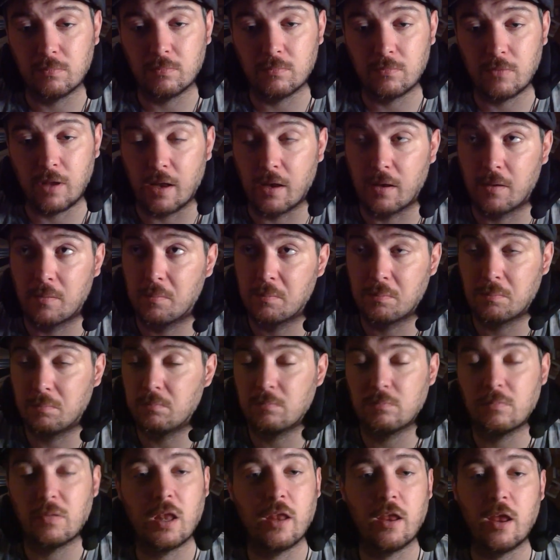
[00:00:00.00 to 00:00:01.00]
Like,
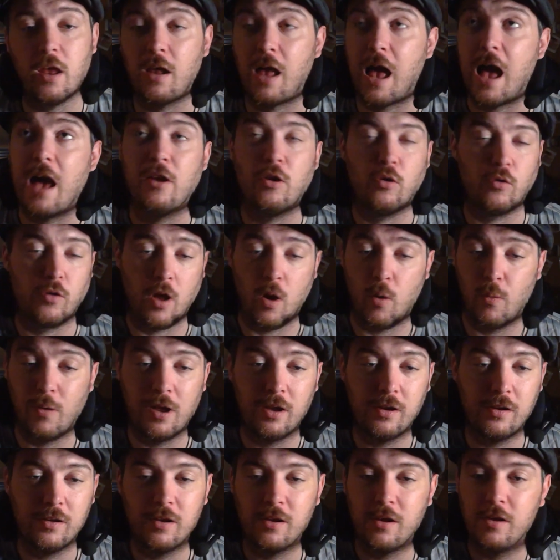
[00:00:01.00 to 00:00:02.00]
I don't
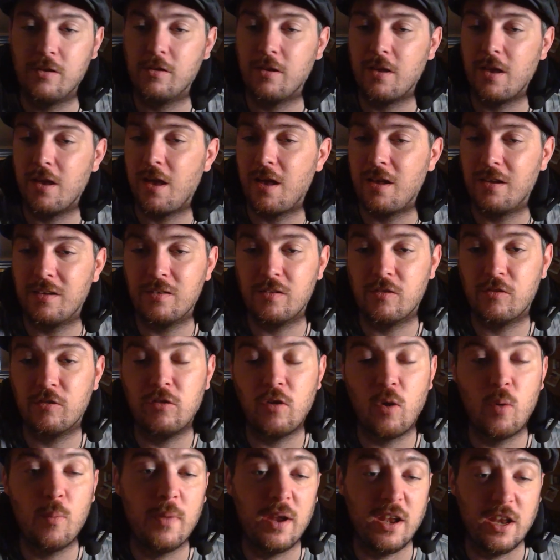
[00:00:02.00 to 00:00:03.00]
know.
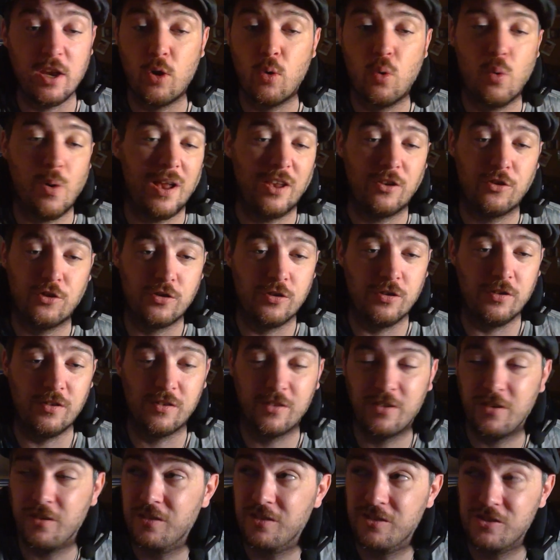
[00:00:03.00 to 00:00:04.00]
So many
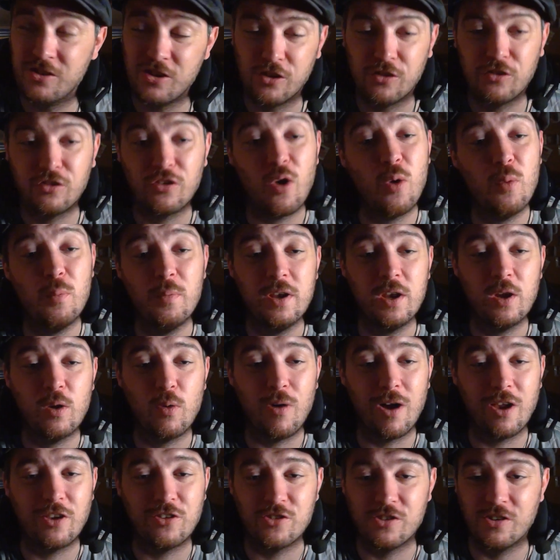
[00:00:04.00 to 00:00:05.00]
questions. There's just so many
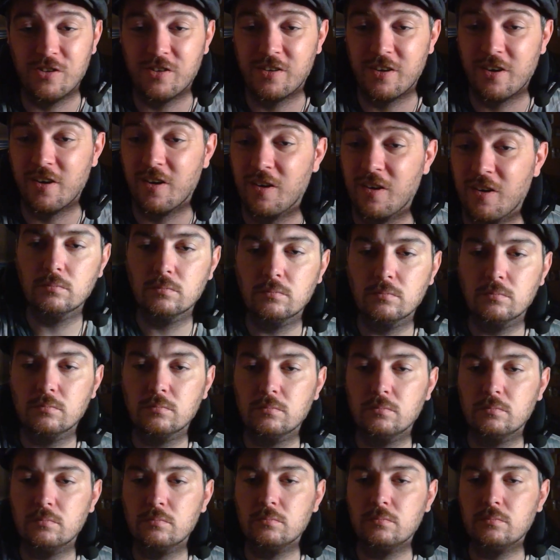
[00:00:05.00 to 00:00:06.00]
questions here.
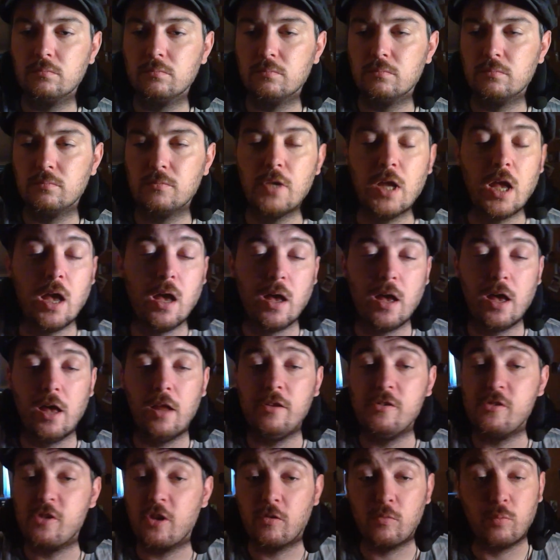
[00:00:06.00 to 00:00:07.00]

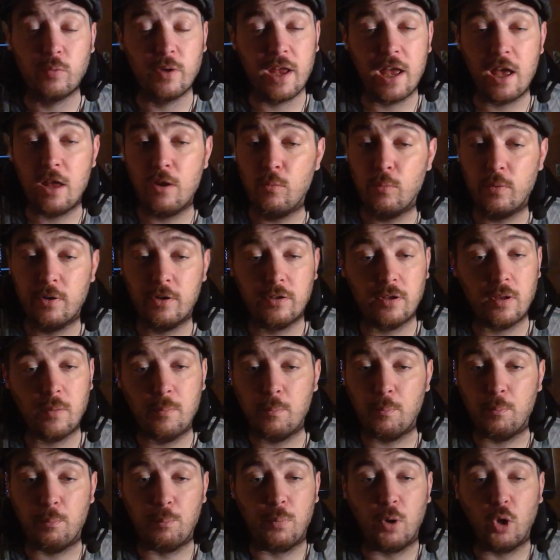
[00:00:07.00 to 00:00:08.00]
And just we end with
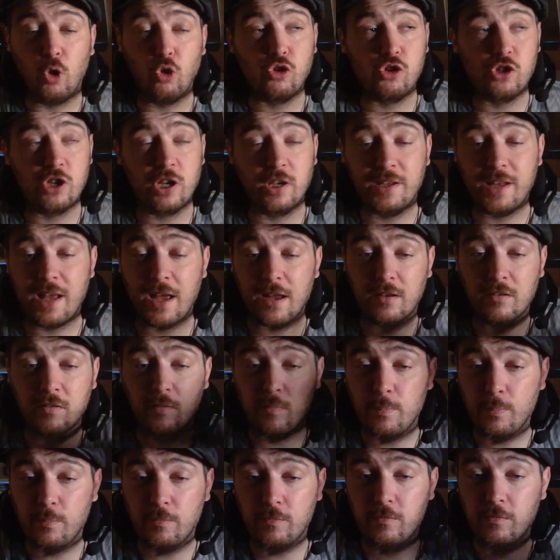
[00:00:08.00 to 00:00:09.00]
some bullshit
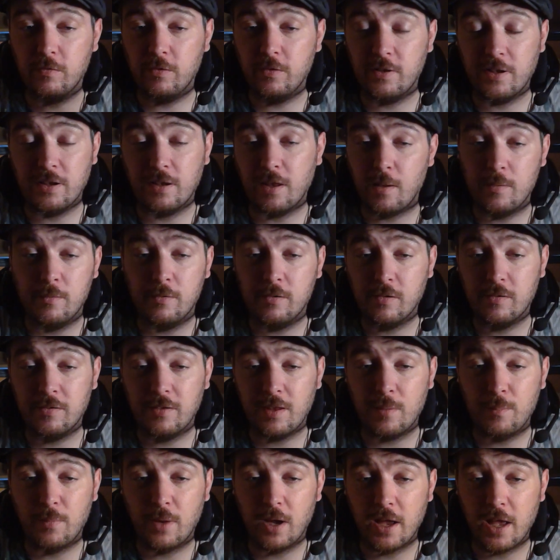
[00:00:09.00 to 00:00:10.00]
text
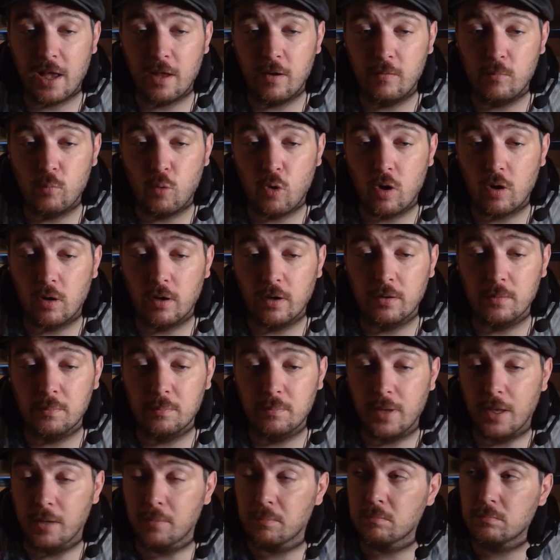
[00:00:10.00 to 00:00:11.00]
said by Ed Warren
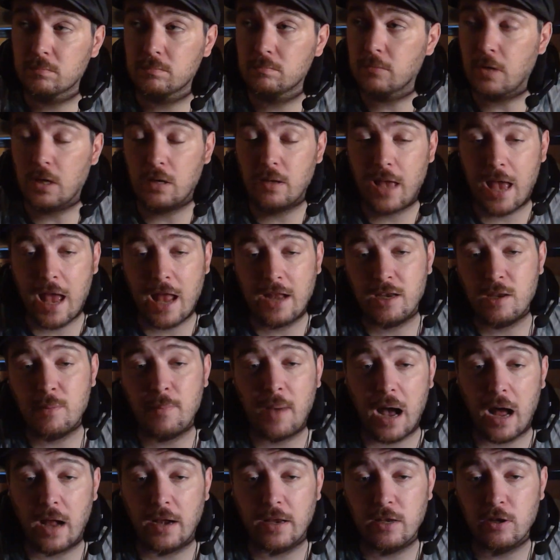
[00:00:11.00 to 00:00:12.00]
that
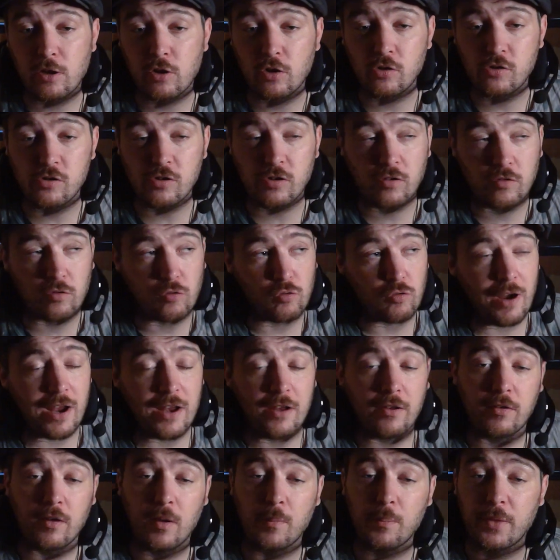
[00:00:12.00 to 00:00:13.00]
anybody could just
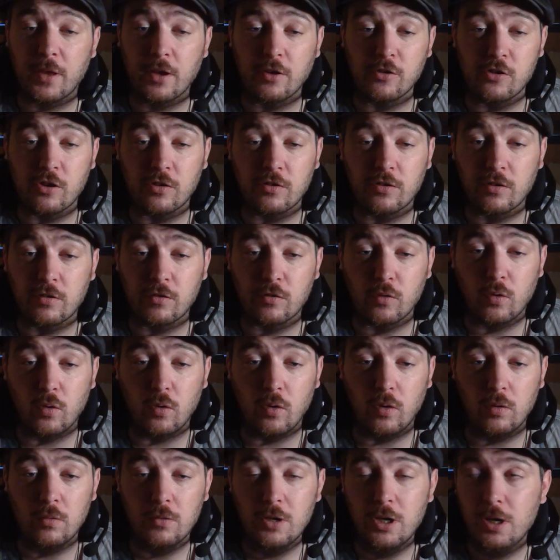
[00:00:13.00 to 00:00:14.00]
write something just as
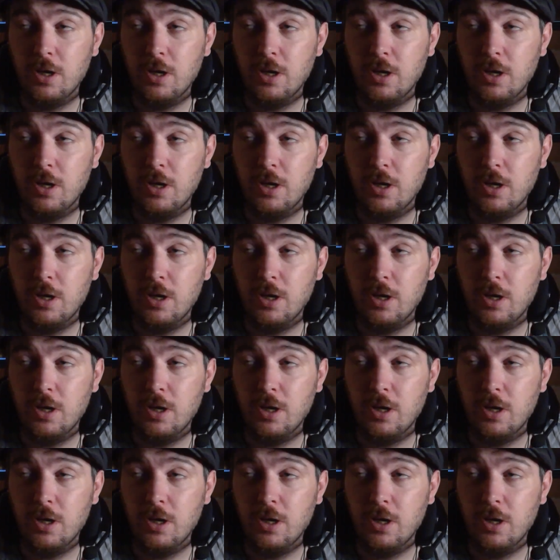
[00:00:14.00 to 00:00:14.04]
cool